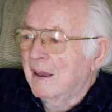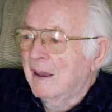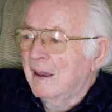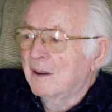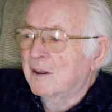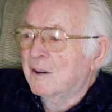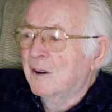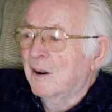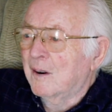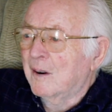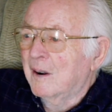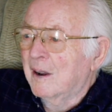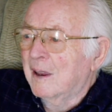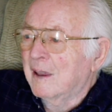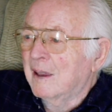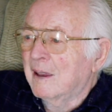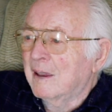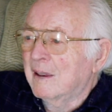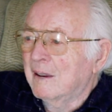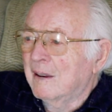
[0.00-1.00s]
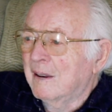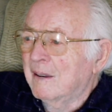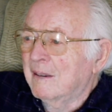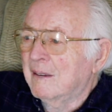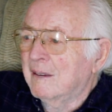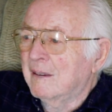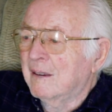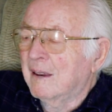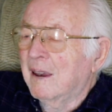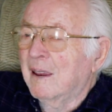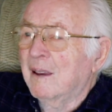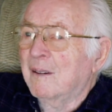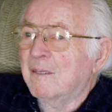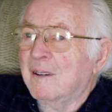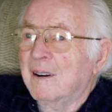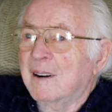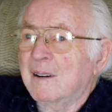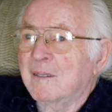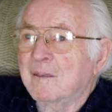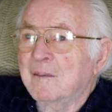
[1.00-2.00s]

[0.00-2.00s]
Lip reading: I certainly love her.